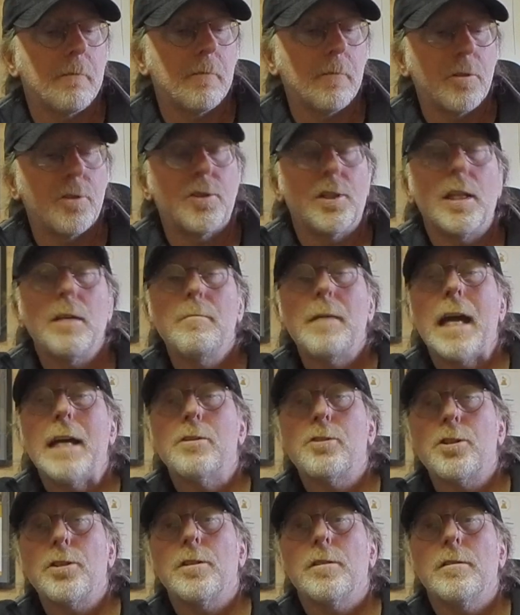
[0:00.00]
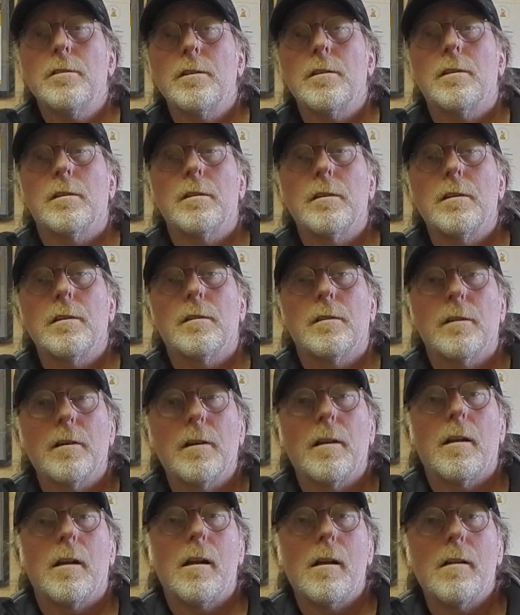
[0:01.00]
C major.
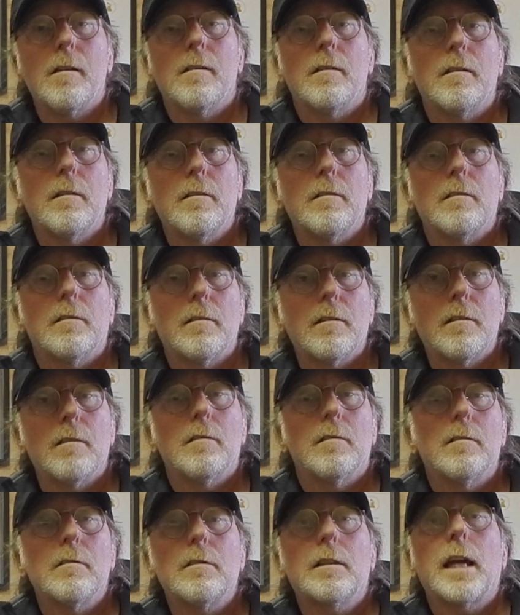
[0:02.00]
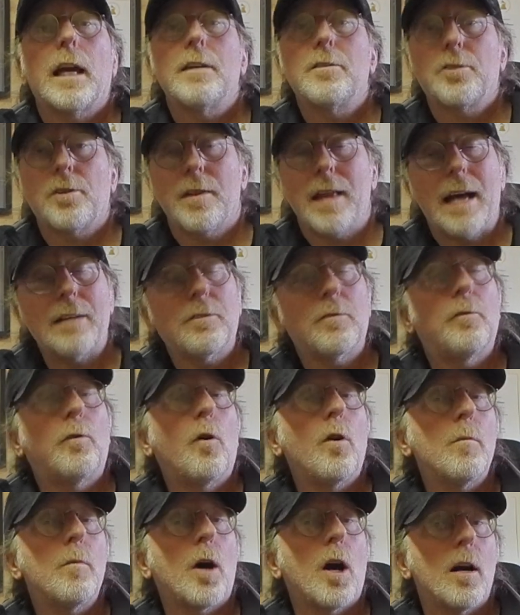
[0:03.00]
Okay, so that's
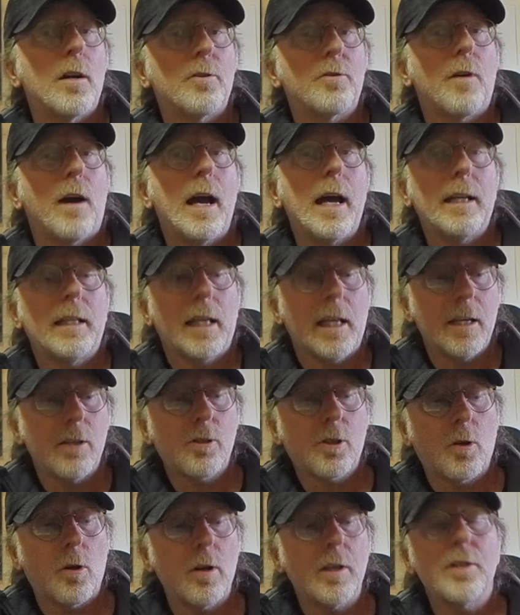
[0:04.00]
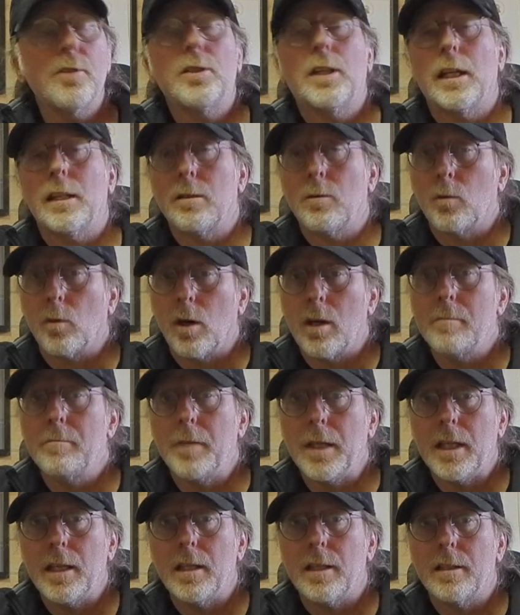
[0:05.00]
4 bars, right? Each chord is getting 1
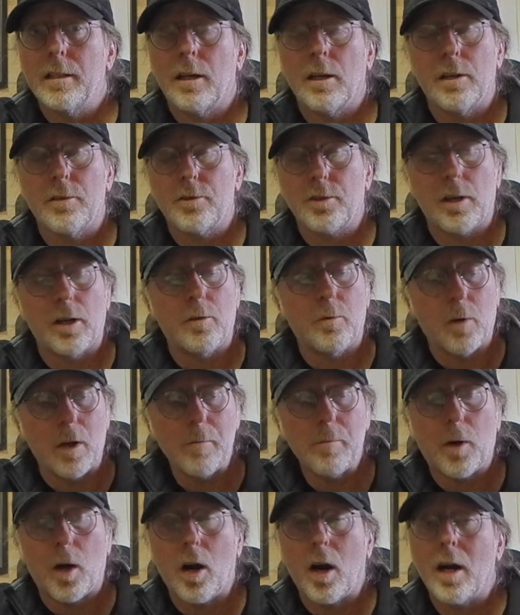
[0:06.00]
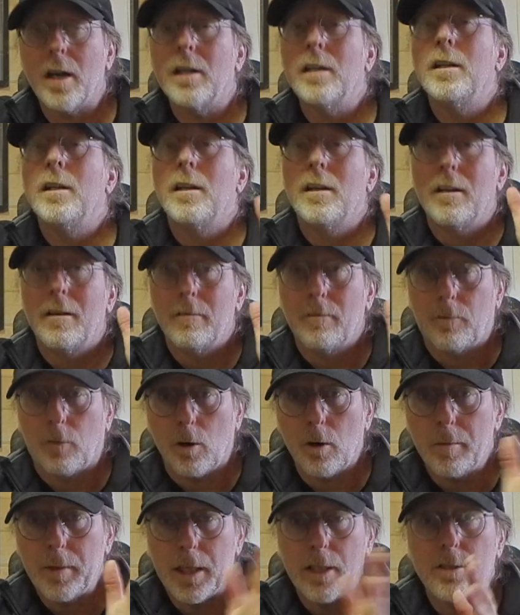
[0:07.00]
bar,
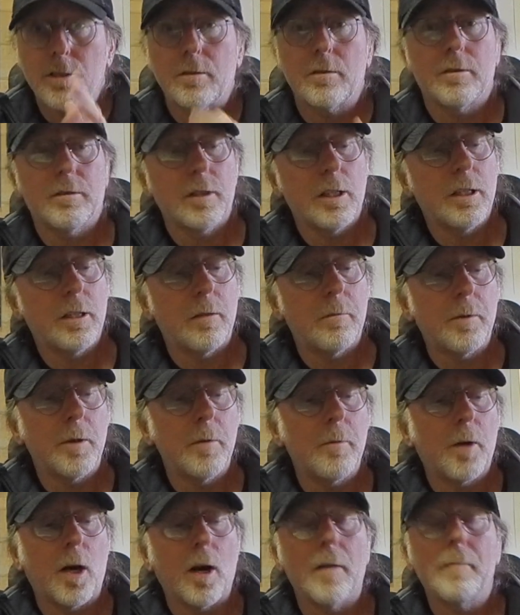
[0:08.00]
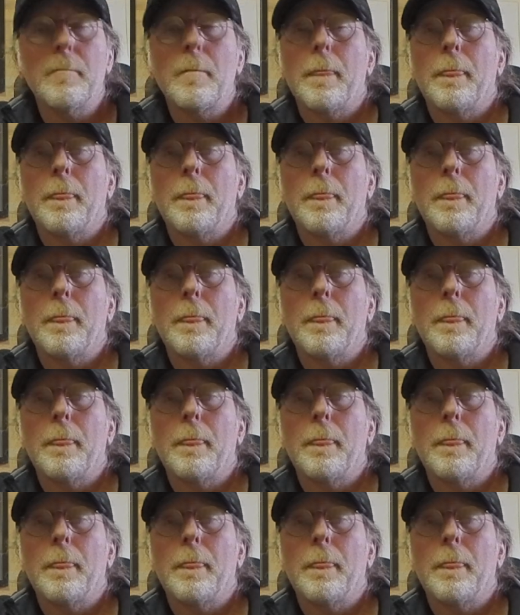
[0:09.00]
4 beats, per bar.